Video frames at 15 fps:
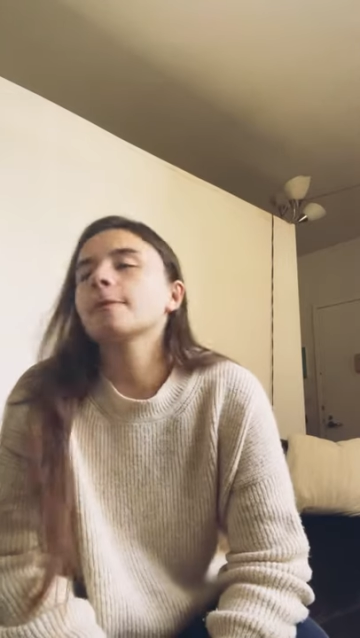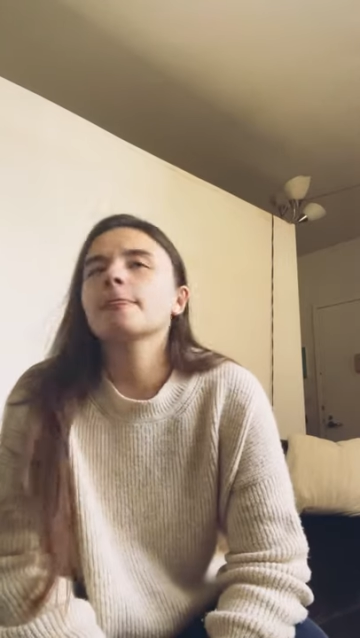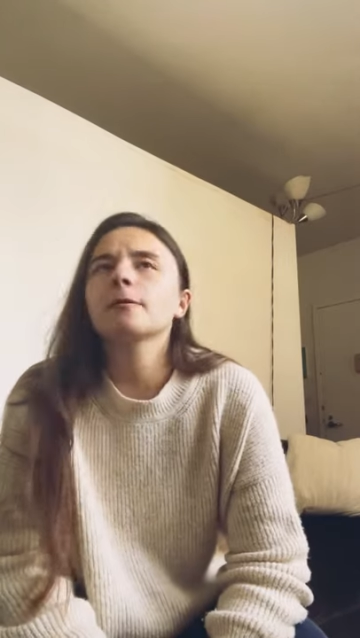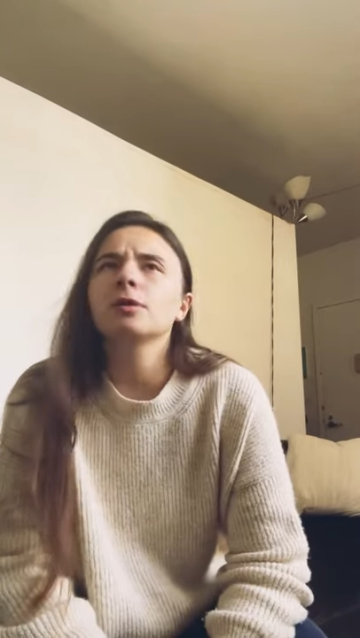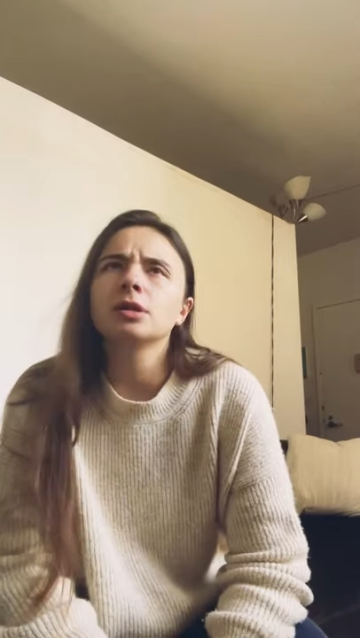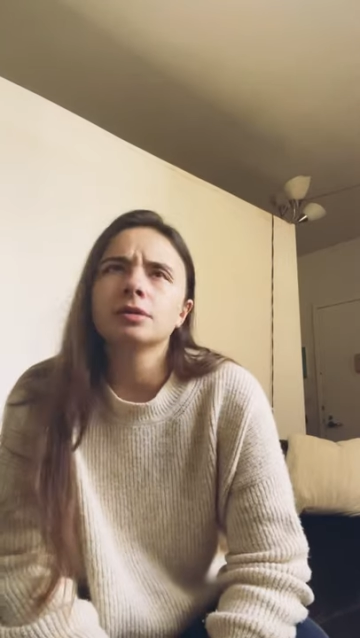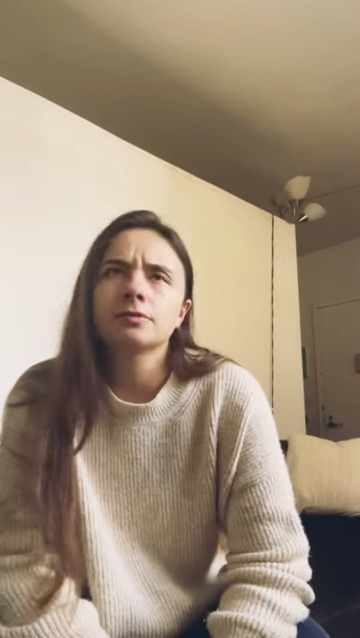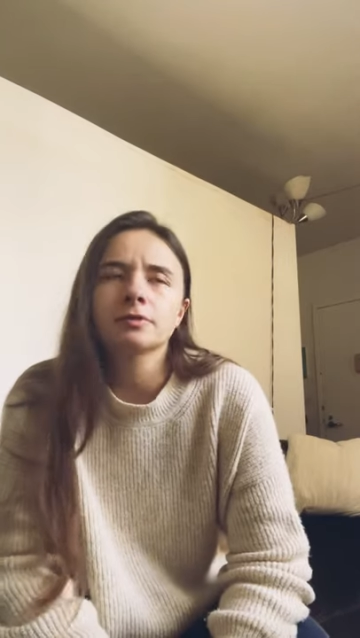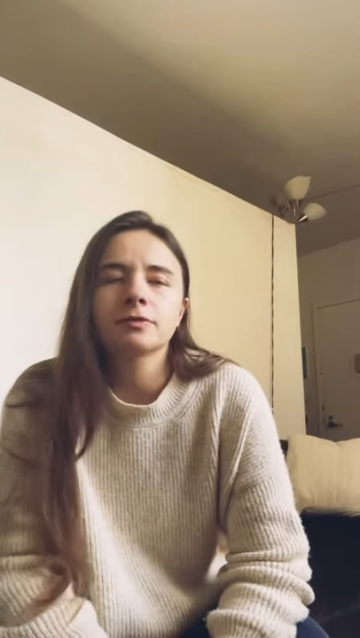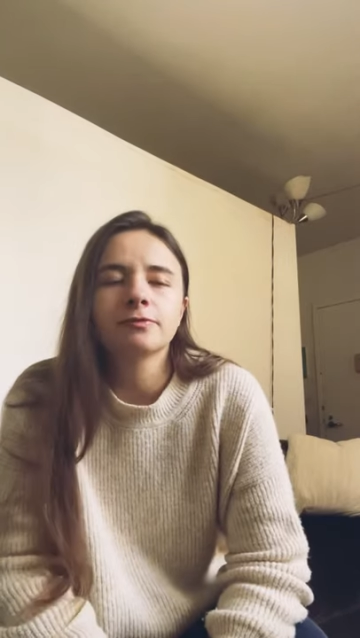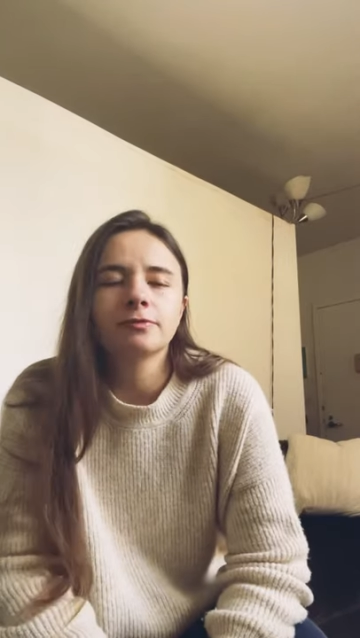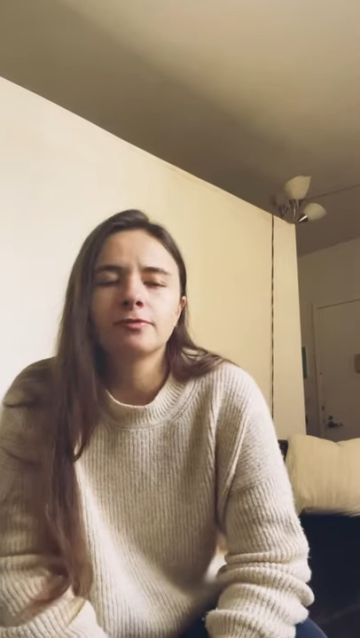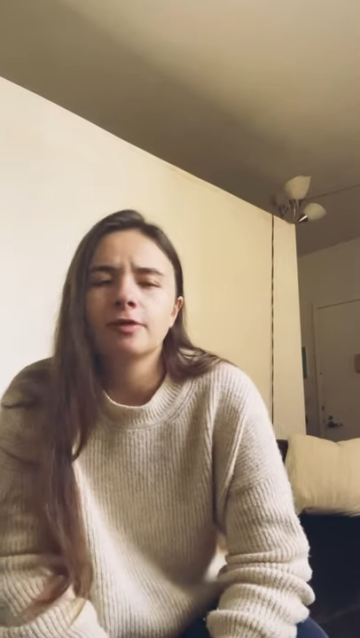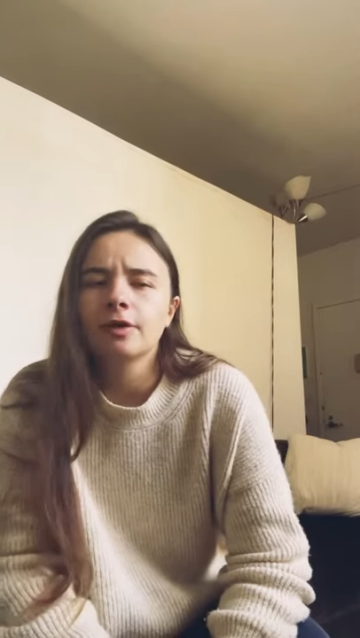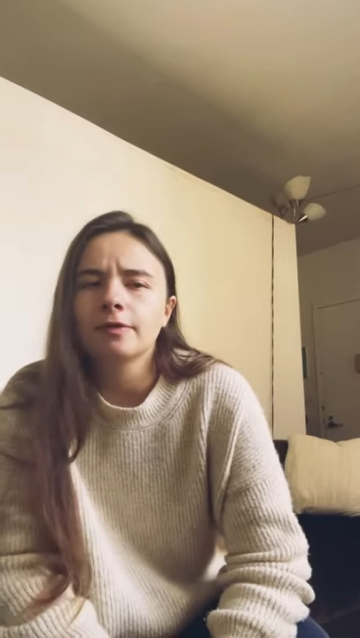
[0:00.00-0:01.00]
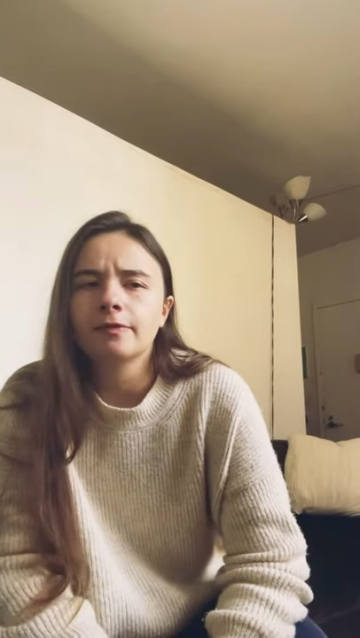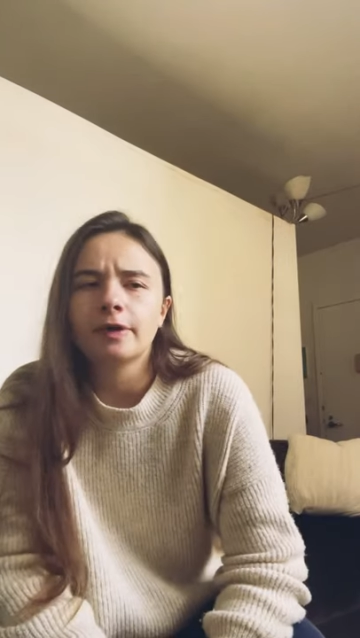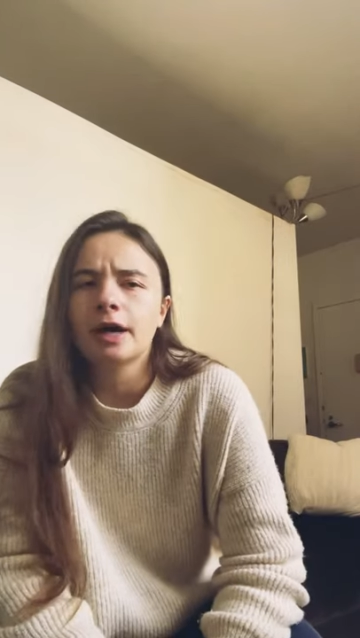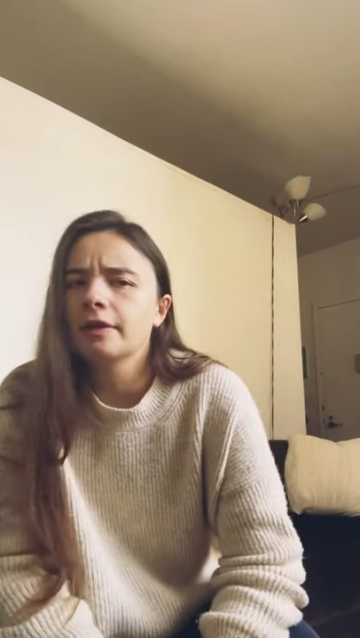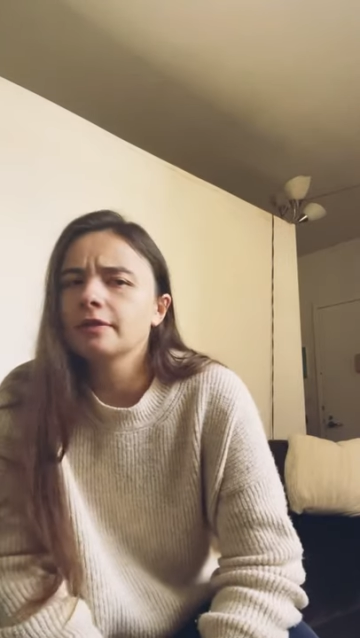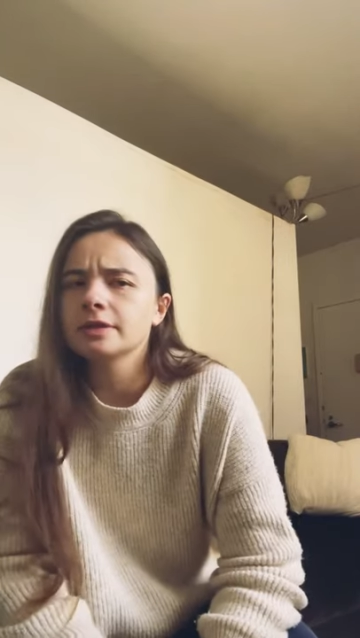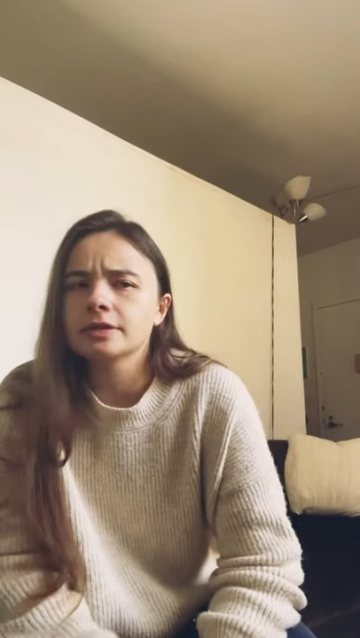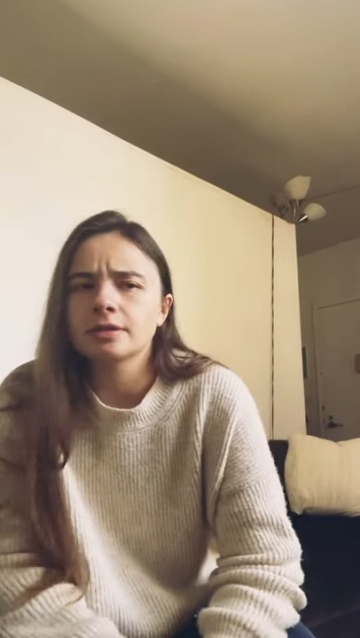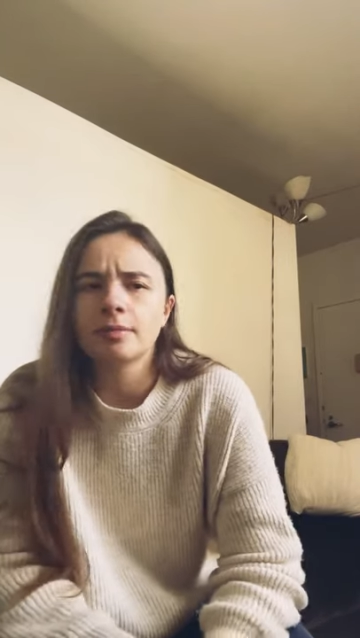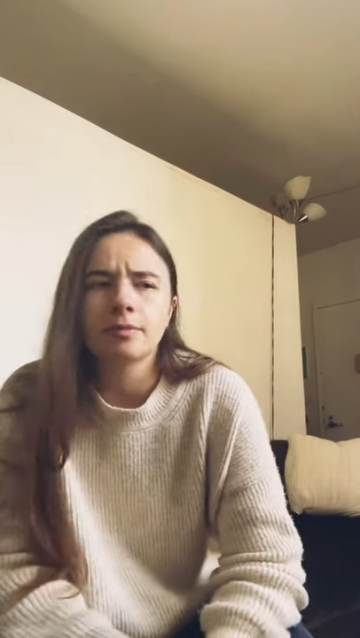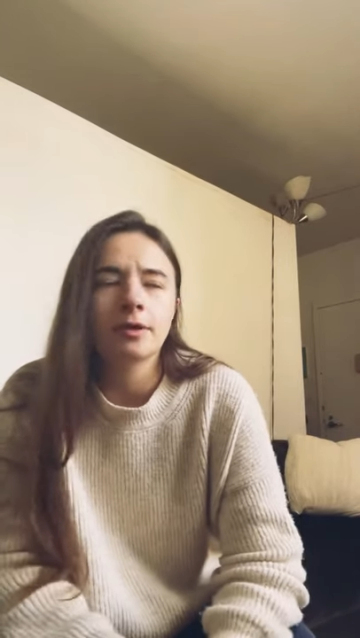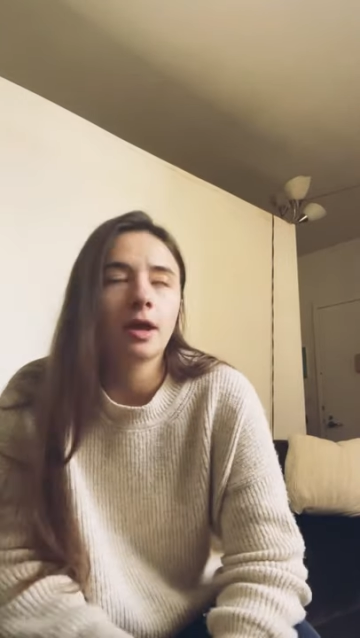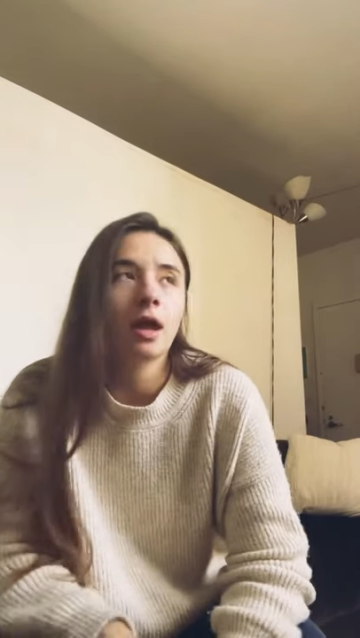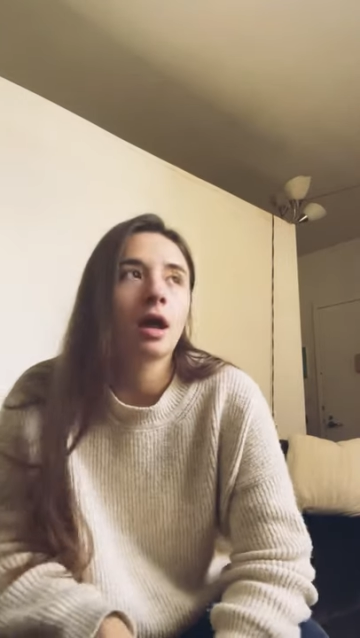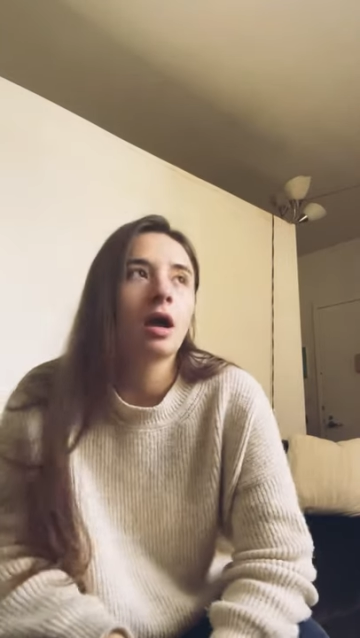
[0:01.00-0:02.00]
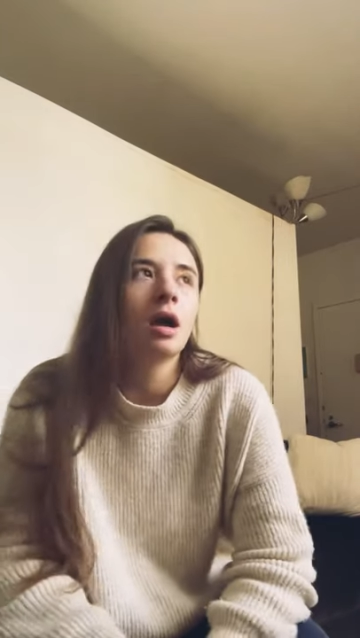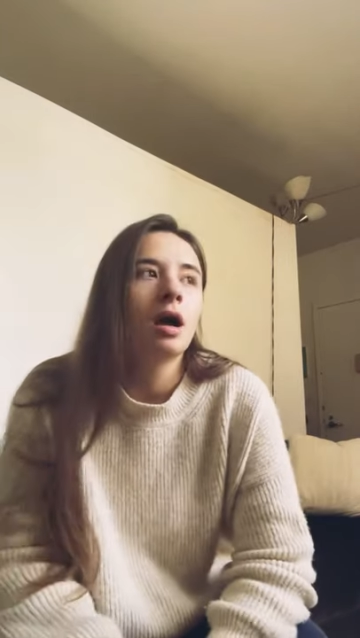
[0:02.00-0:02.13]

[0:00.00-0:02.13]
it was 25 and something.